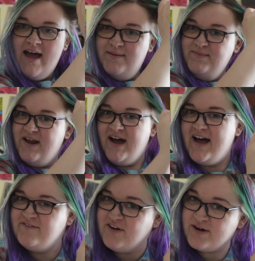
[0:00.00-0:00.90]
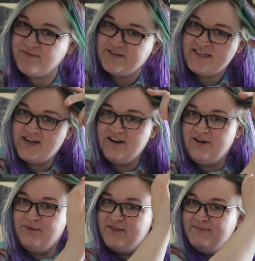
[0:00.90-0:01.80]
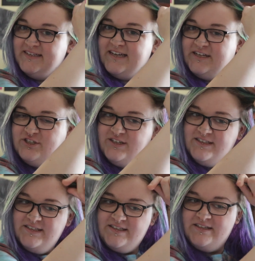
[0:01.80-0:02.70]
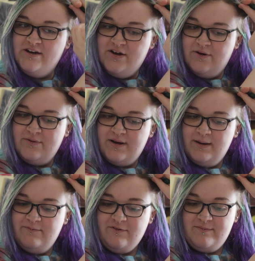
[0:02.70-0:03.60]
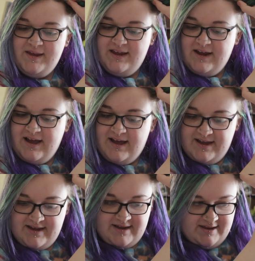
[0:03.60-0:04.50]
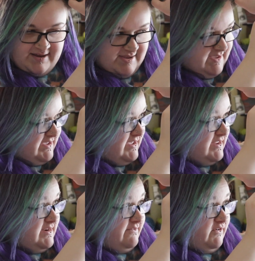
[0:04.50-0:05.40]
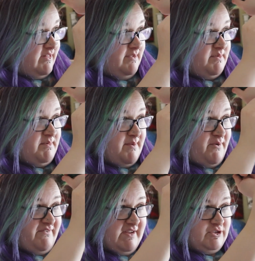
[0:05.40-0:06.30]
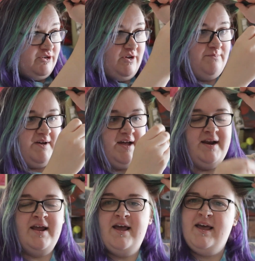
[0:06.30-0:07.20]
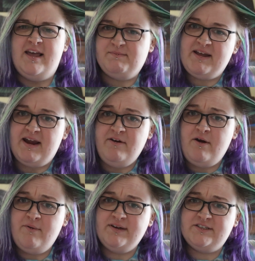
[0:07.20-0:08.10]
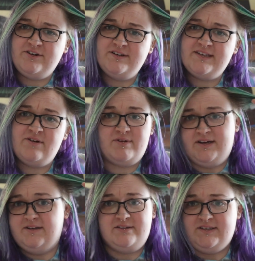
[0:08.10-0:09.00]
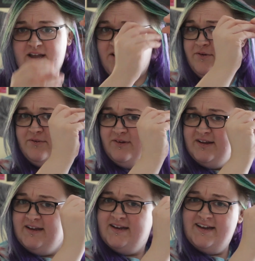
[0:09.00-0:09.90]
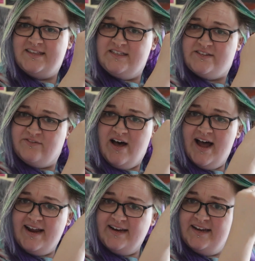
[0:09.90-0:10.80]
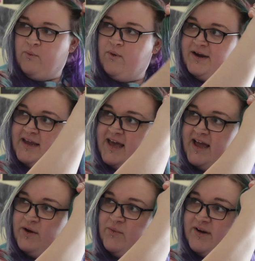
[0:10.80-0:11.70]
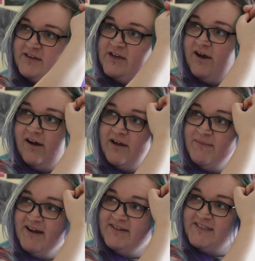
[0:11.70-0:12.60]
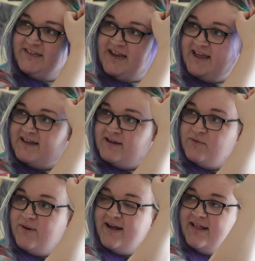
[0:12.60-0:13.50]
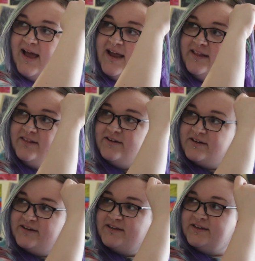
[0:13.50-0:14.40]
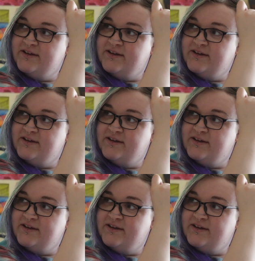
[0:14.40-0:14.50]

I'm not very particular with my sections. It don't come for me. I never claim to be a professional, but my hair always turns out good, so it's fine. What I kind of want to talk about today, while I look